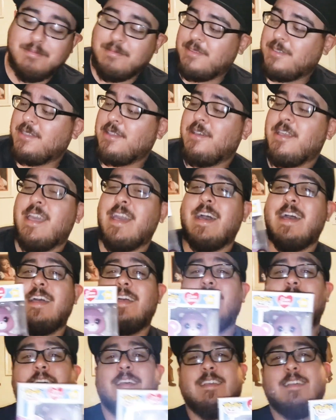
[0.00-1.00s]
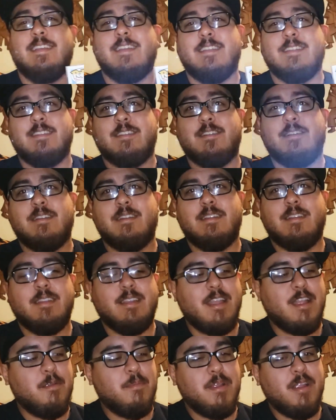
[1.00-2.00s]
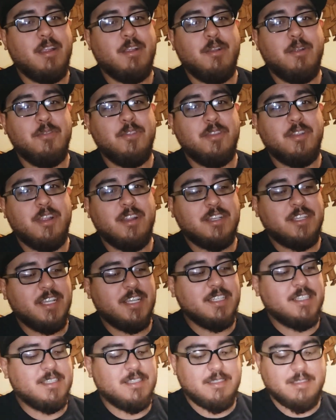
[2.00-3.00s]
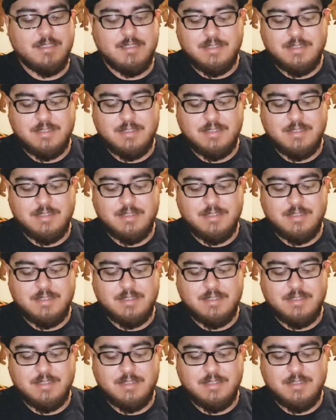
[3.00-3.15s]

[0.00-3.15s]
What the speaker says: So yeah, Care Bear Glow-in-the-Dark Chase.